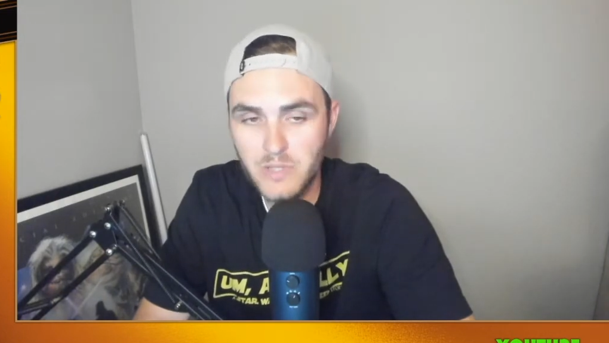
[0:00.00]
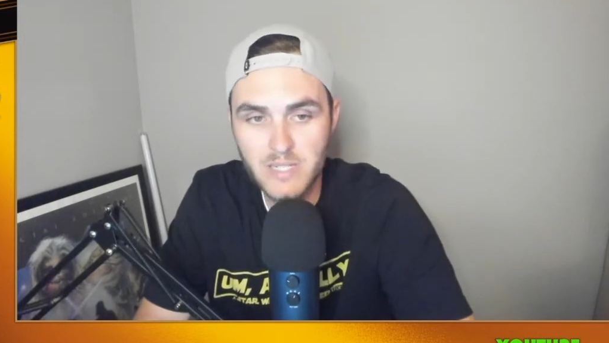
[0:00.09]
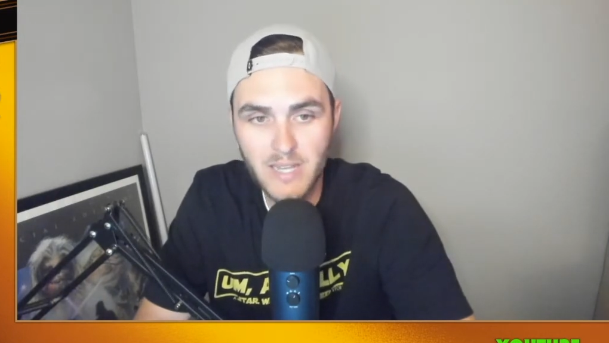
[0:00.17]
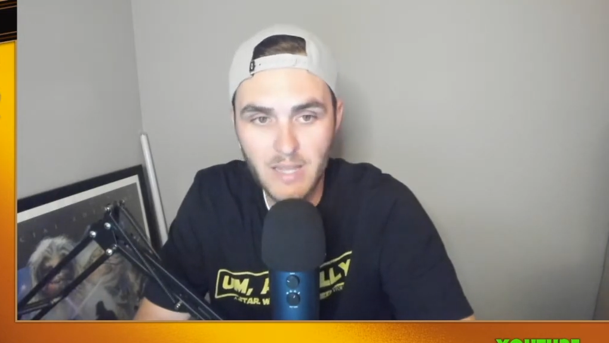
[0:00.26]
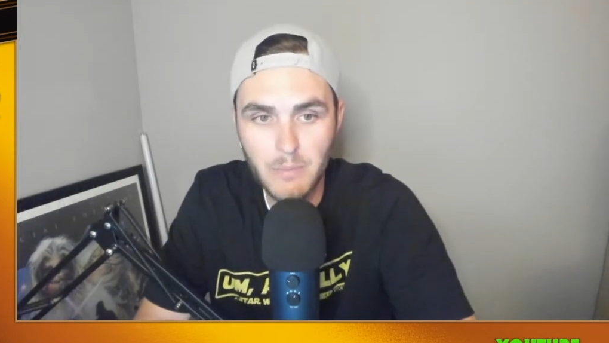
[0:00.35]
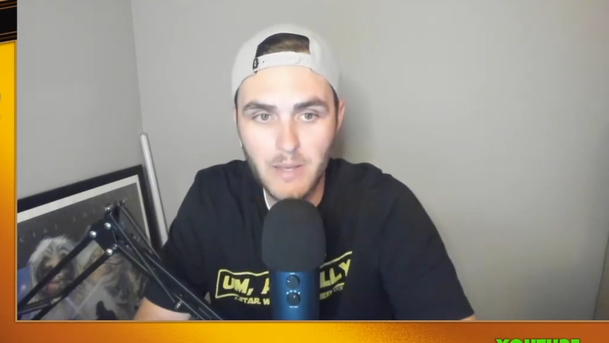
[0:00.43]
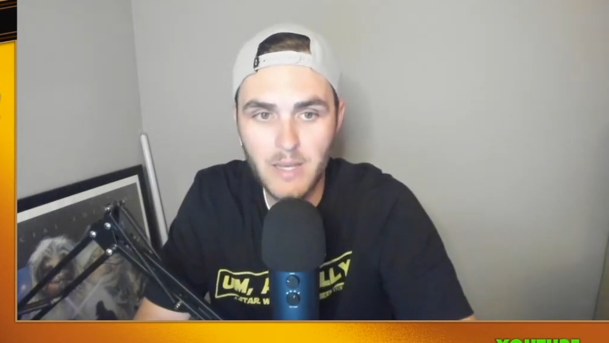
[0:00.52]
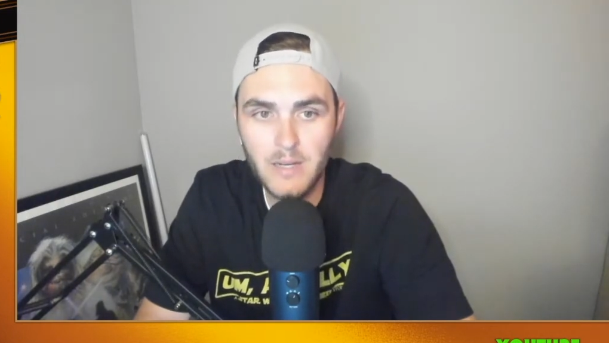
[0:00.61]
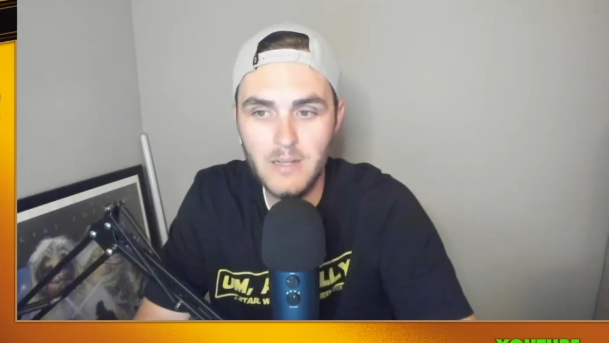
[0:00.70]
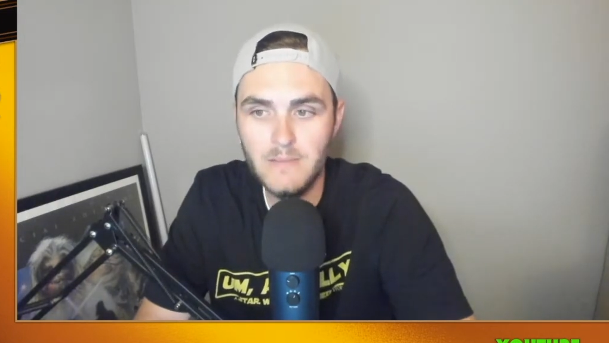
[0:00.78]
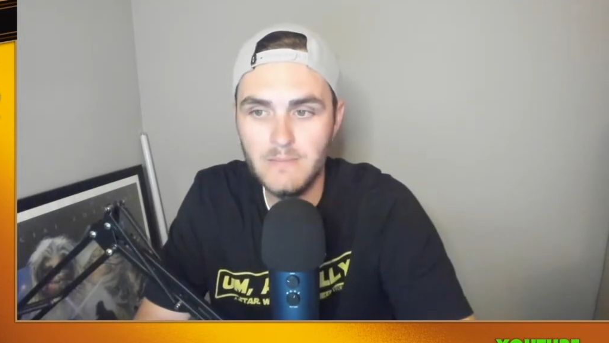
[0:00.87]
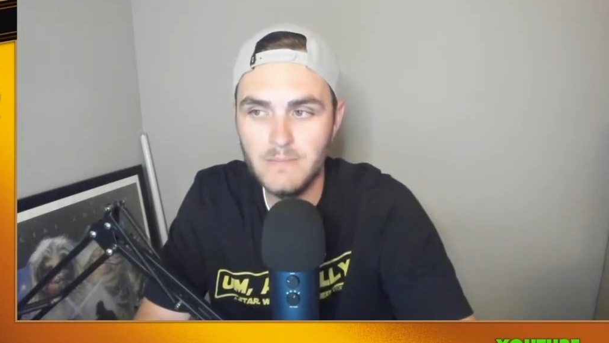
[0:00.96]

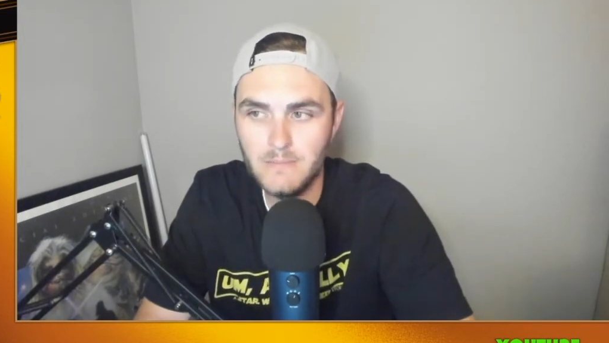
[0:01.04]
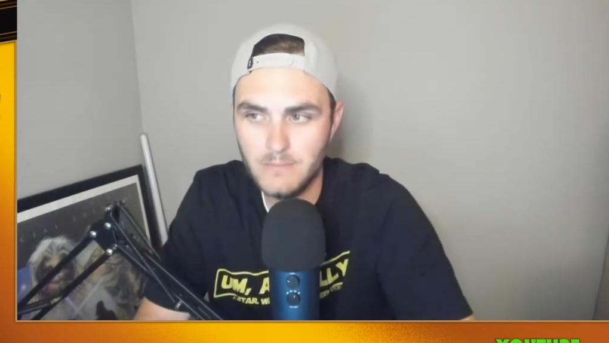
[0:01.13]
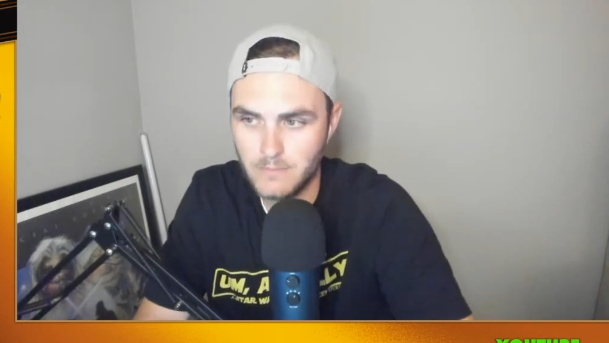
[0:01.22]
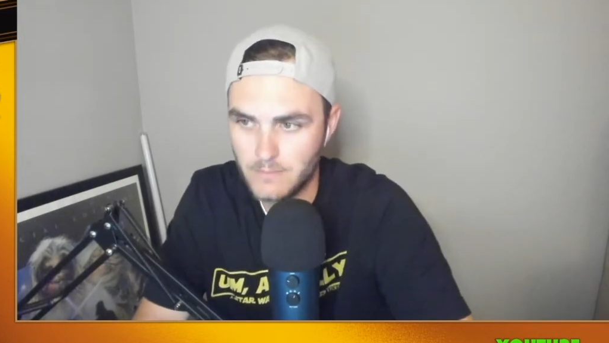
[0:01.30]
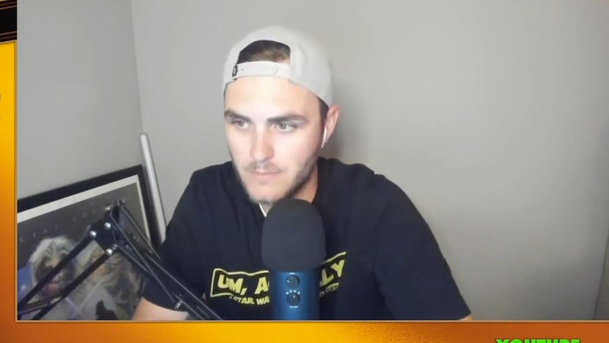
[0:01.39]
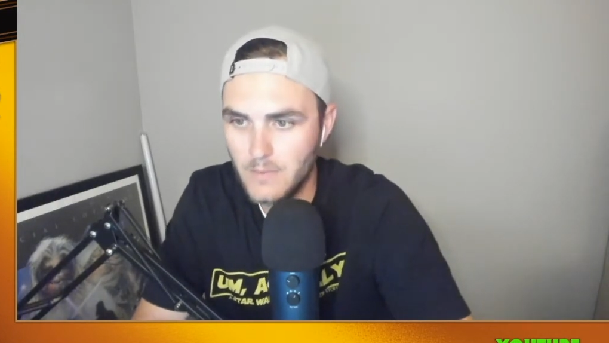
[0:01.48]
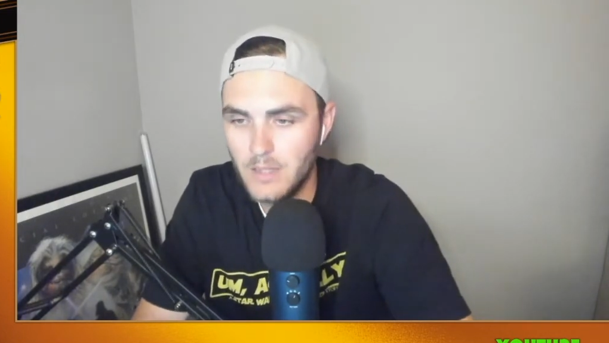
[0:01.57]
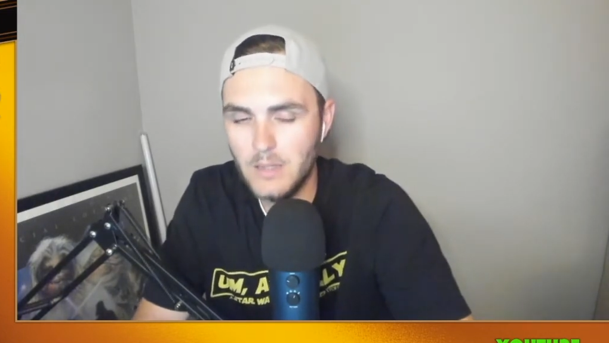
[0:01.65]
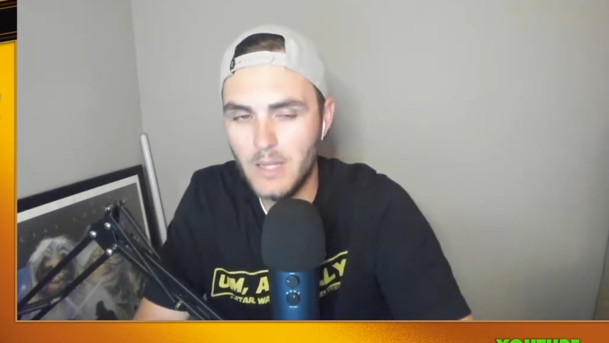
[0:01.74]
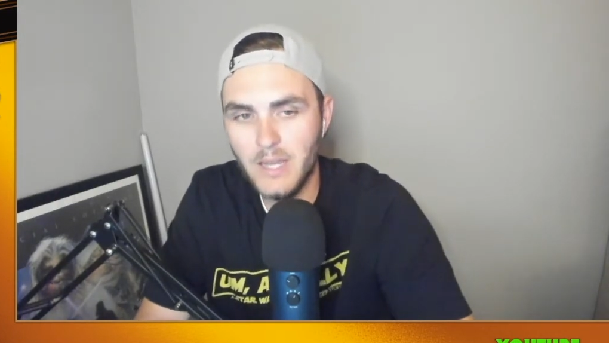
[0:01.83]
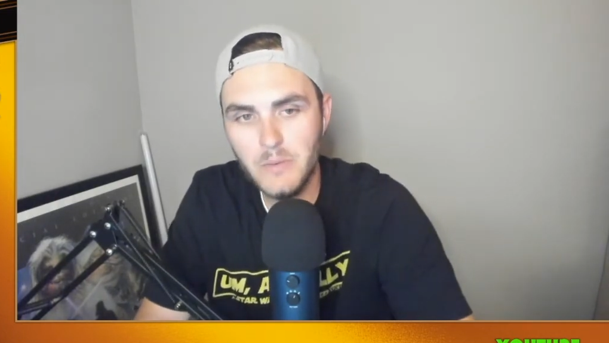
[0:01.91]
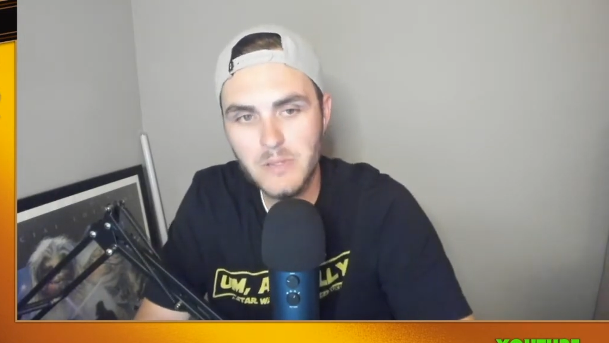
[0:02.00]
deathbed.
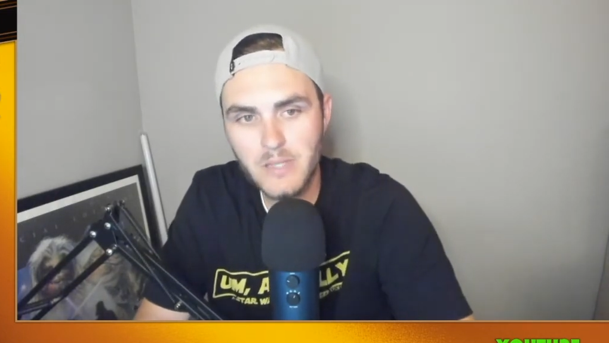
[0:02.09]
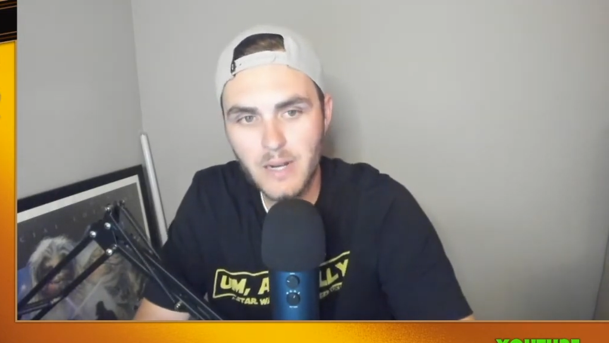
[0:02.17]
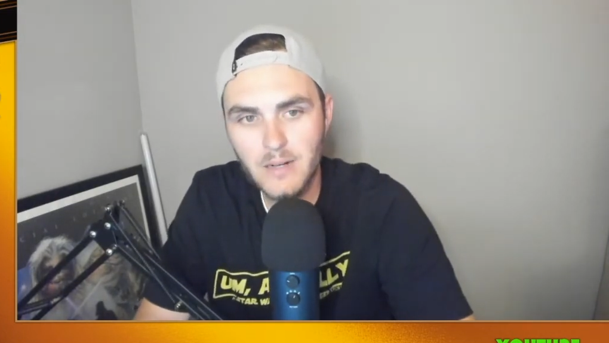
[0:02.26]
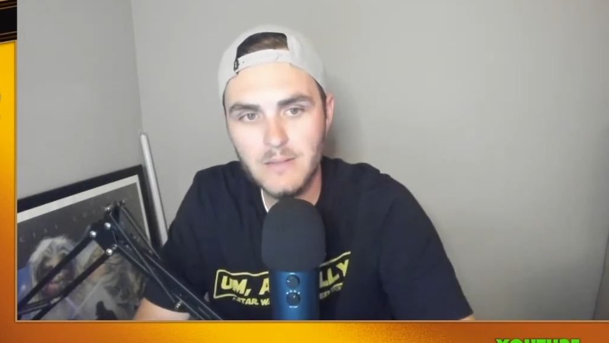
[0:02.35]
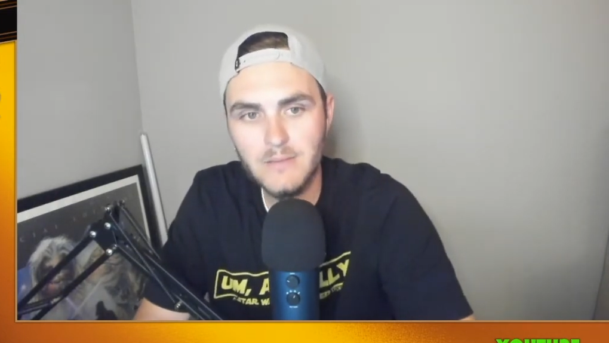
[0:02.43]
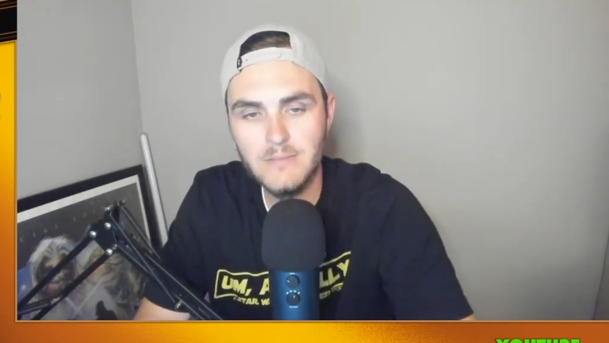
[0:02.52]
Leia was there.